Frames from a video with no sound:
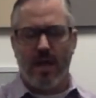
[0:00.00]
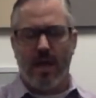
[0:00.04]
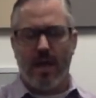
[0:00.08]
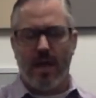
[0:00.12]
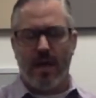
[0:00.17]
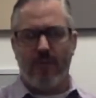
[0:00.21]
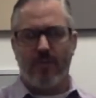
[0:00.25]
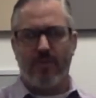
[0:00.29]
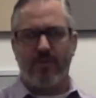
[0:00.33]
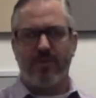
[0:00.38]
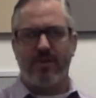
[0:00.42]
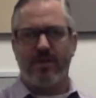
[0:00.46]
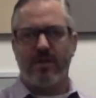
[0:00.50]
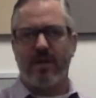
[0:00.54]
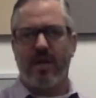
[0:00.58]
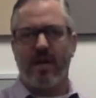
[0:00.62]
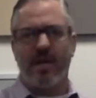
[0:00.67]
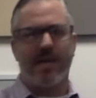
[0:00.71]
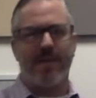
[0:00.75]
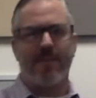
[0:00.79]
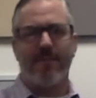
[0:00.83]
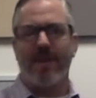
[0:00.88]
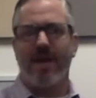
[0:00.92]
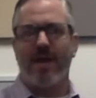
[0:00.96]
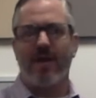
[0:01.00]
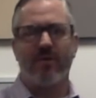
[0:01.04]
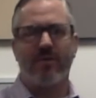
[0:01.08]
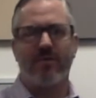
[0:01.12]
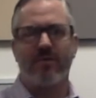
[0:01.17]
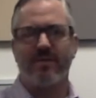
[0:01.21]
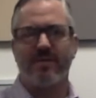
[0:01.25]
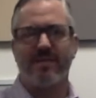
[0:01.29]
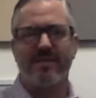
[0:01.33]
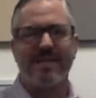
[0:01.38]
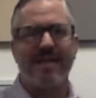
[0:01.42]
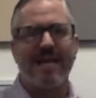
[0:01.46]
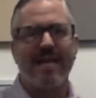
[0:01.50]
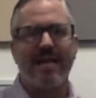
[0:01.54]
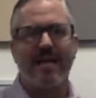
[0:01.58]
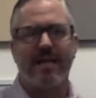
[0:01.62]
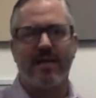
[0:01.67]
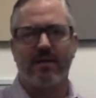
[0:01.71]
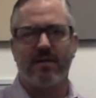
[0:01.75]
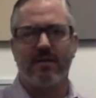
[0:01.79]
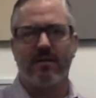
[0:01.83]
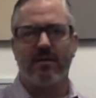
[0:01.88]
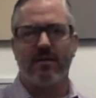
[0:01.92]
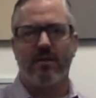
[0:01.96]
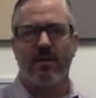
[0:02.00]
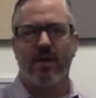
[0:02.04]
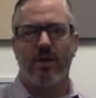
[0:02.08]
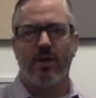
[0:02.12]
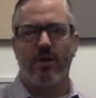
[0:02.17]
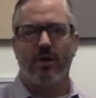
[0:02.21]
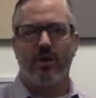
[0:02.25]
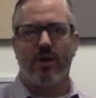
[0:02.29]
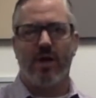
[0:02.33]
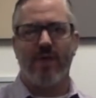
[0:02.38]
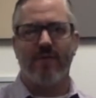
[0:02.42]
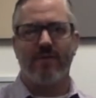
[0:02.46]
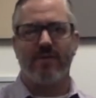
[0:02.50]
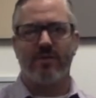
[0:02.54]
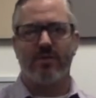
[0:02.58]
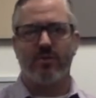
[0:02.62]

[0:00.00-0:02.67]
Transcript: and within like a matter of a second, you're having